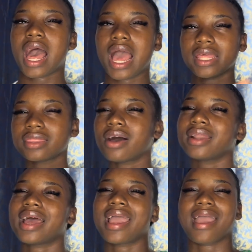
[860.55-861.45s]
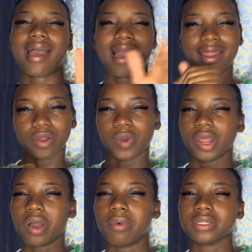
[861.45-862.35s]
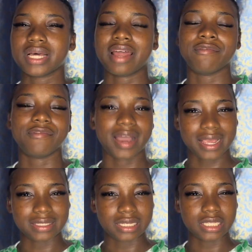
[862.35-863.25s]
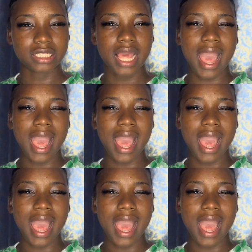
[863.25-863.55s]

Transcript: I thought I had it when it come on to advices.